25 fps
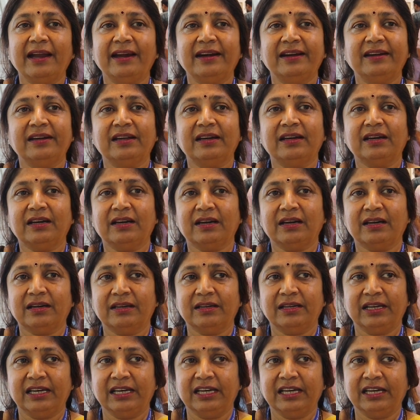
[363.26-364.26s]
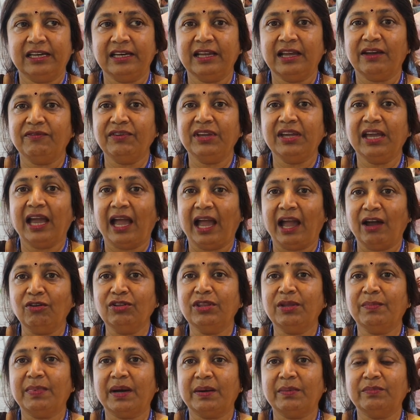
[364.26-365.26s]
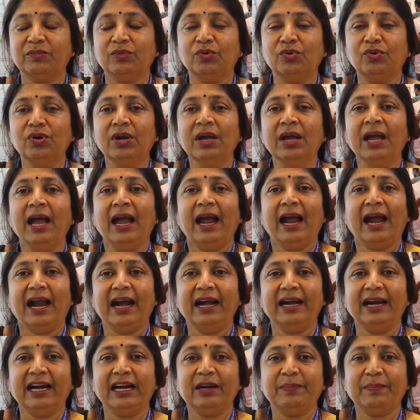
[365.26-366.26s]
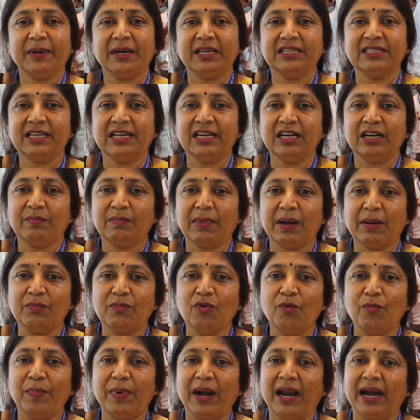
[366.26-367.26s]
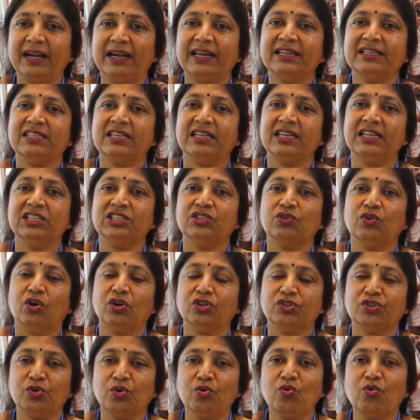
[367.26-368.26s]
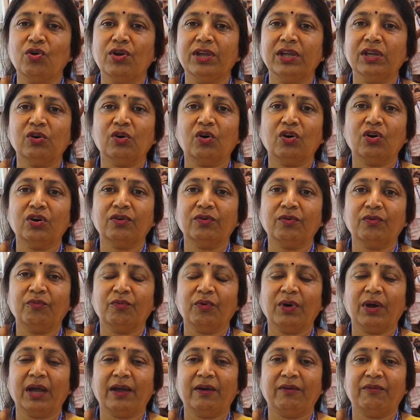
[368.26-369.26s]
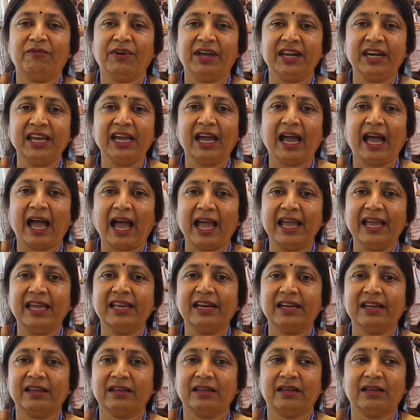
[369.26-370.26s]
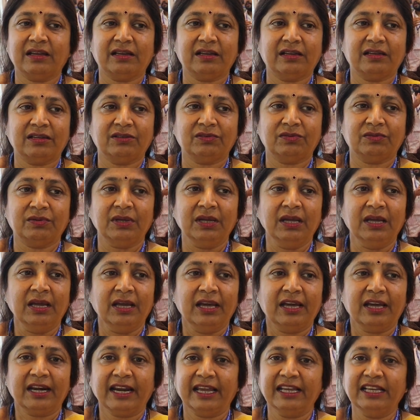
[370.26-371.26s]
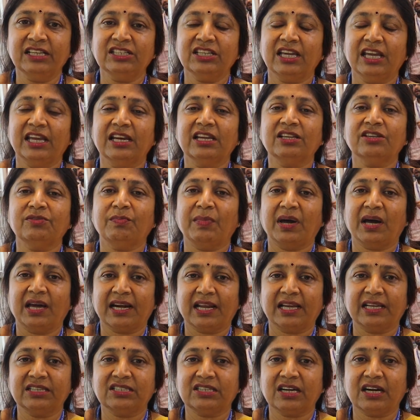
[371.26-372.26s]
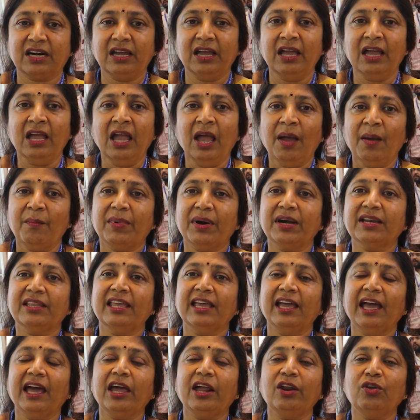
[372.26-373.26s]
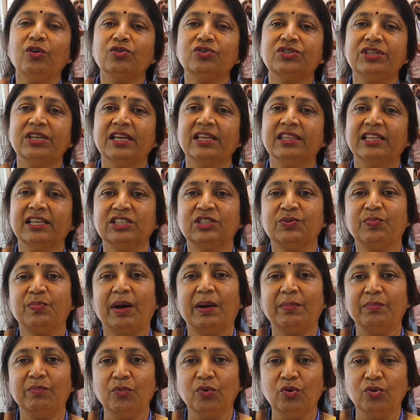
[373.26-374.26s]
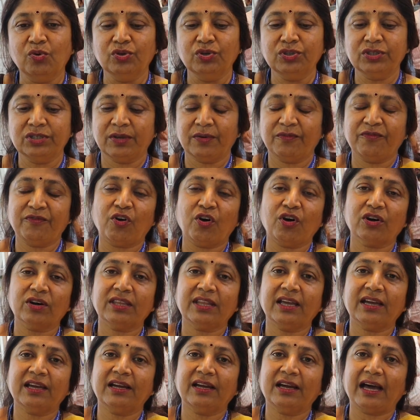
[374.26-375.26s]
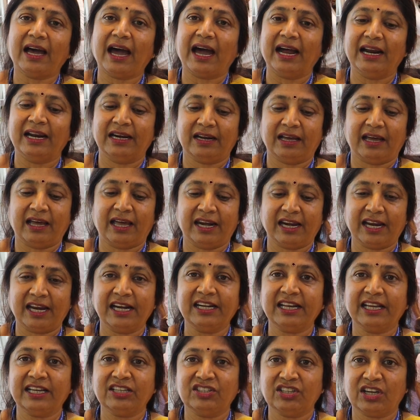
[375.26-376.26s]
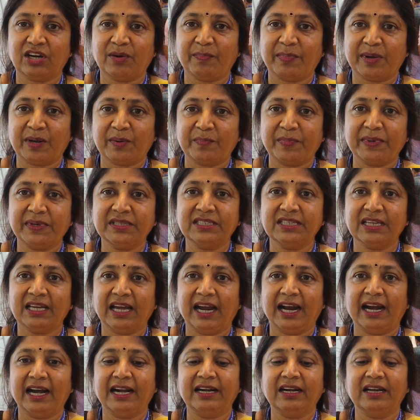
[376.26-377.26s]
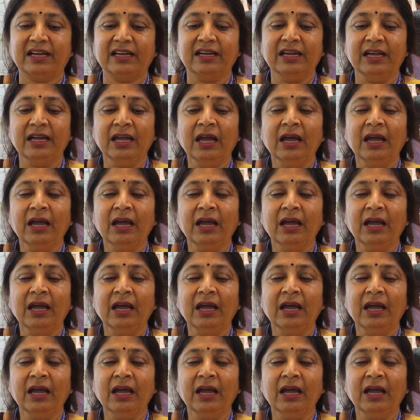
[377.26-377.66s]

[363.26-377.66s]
and in India we have the bamboo, and at present bamboo plantation is also going on a very high range in Maharashtra, but they are using these bamboos for the architecture purpose and